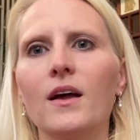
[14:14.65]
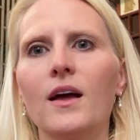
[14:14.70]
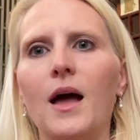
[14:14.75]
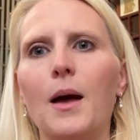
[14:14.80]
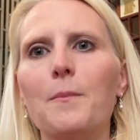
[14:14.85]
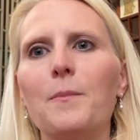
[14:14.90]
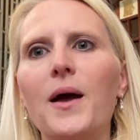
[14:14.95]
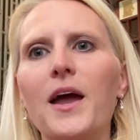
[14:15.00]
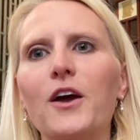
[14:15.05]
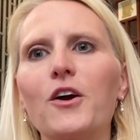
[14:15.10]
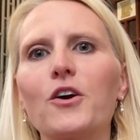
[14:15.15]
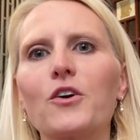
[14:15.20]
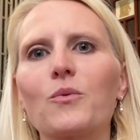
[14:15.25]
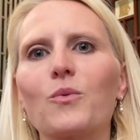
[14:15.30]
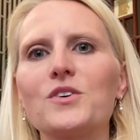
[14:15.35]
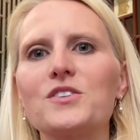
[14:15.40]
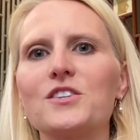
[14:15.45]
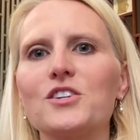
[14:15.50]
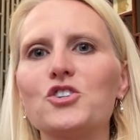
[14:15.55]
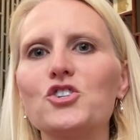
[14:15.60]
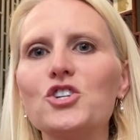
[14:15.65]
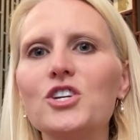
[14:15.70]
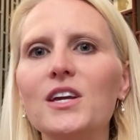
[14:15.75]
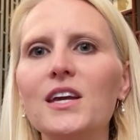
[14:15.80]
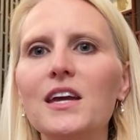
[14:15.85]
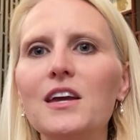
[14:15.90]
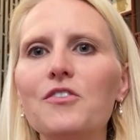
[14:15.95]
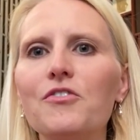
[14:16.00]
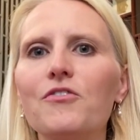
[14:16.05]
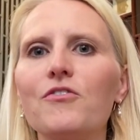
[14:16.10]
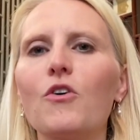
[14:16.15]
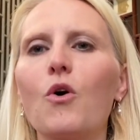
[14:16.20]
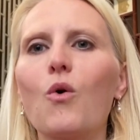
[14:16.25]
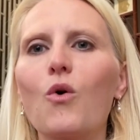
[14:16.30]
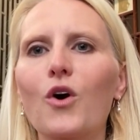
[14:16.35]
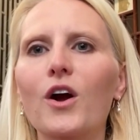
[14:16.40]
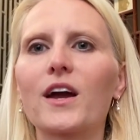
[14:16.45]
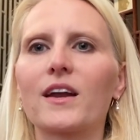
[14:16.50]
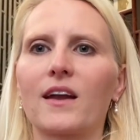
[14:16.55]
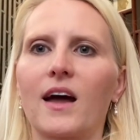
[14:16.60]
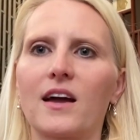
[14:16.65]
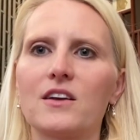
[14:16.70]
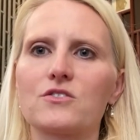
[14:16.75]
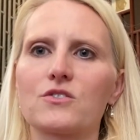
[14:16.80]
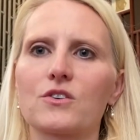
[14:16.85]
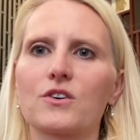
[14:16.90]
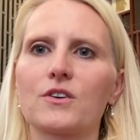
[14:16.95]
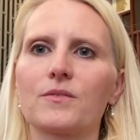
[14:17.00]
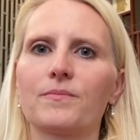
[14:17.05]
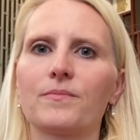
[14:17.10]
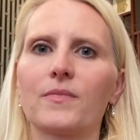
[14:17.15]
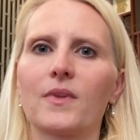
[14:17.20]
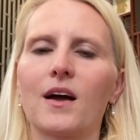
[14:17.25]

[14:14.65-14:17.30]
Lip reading: and Bayard was the chief organizer